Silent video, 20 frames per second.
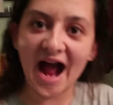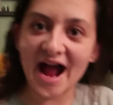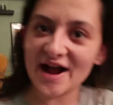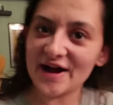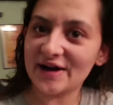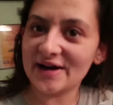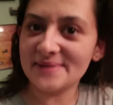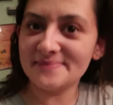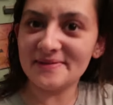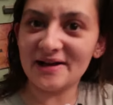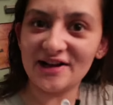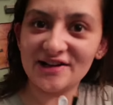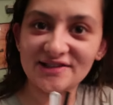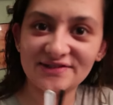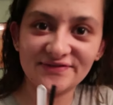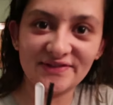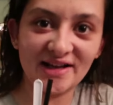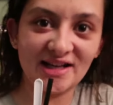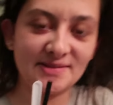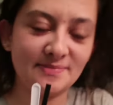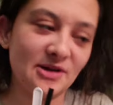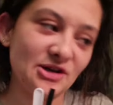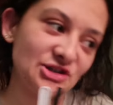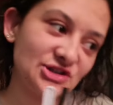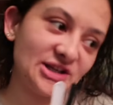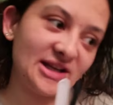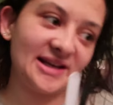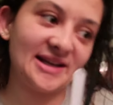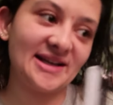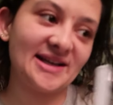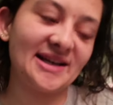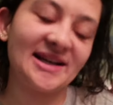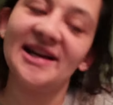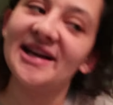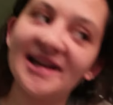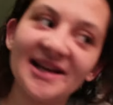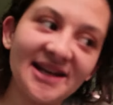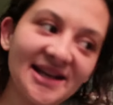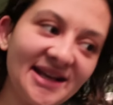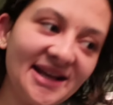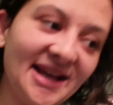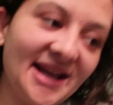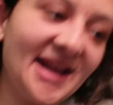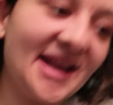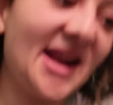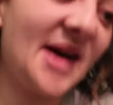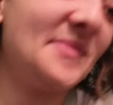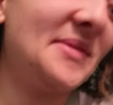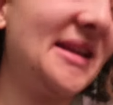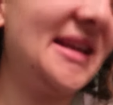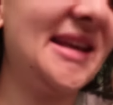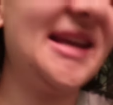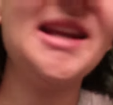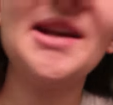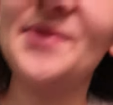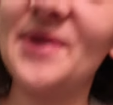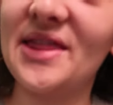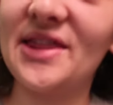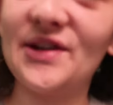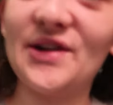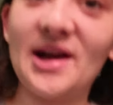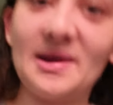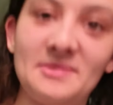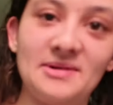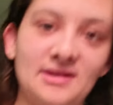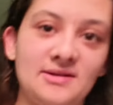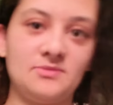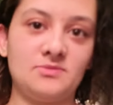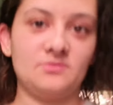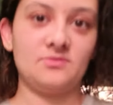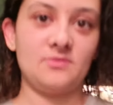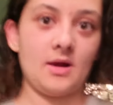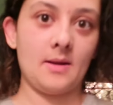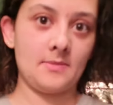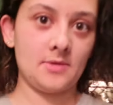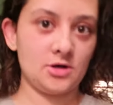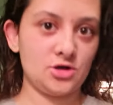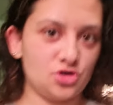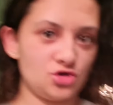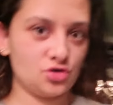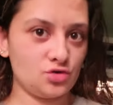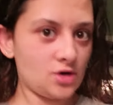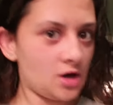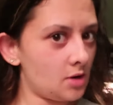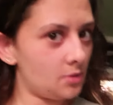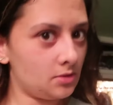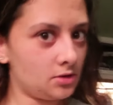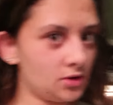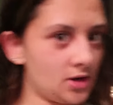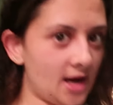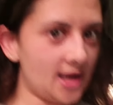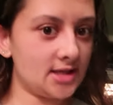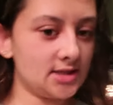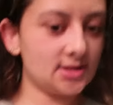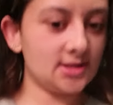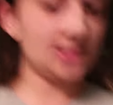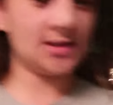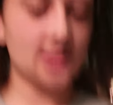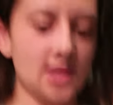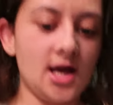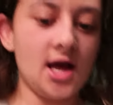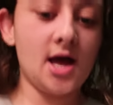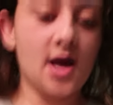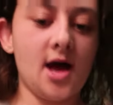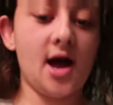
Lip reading: I got a Mel's and Fay's milkshake. And I'm gonna eat it with you. I'm gonna try it with you guys because